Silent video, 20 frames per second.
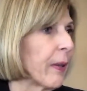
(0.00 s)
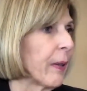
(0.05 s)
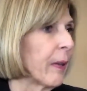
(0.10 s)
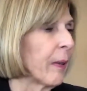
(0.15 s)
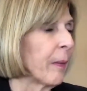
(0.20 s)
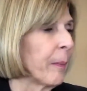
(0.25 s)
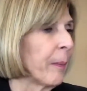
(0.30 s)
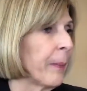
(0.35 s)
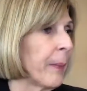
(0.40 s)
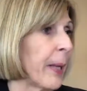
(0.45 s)

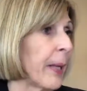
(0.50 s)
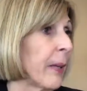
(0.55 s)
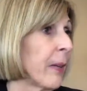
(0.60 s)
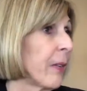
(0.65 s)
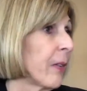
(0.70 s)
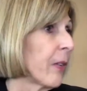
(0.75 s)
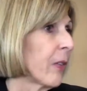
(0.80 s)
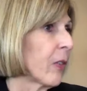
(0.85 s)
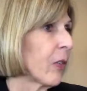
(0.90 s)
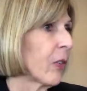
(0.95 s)
and made a
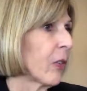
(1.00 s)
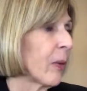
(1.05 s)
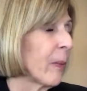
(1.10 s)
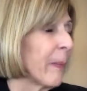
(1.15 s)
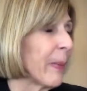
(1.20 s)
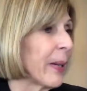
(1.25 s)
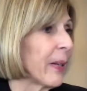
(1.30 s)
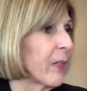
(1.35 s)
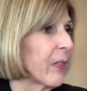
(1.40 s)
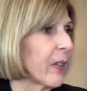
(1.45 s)
decision
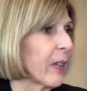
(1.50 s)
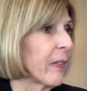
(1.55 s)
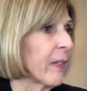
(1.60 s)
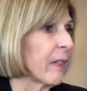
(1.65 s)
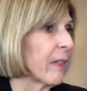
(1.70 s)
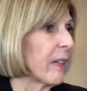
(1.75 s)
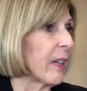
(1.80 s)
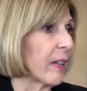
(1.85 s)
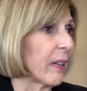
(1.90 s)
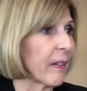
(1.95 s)
based on
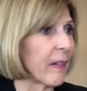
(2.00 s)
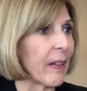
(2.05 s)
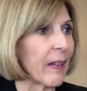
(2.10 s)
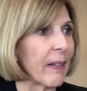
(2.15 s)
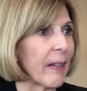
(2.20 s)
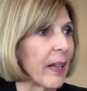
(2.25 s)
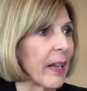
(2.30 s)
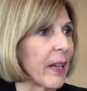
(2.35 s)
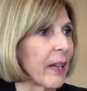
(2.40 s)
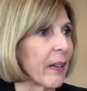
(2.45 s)
the data
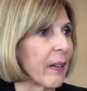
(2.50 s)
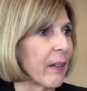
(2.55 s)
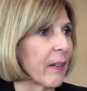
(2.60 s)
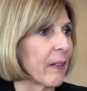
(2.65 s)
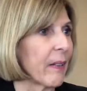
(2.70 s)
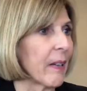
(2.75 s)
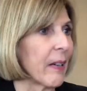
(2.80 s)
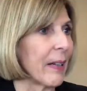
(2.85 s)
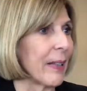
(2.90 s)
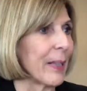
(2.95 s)
that they had at
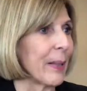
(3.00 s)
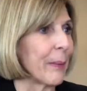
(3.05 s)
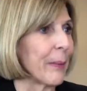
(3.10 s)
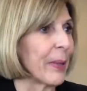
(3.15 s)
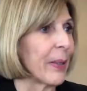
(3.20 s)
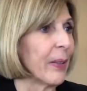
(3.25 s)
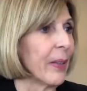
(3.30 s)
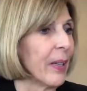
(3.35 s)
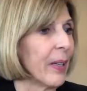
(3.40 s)
the time.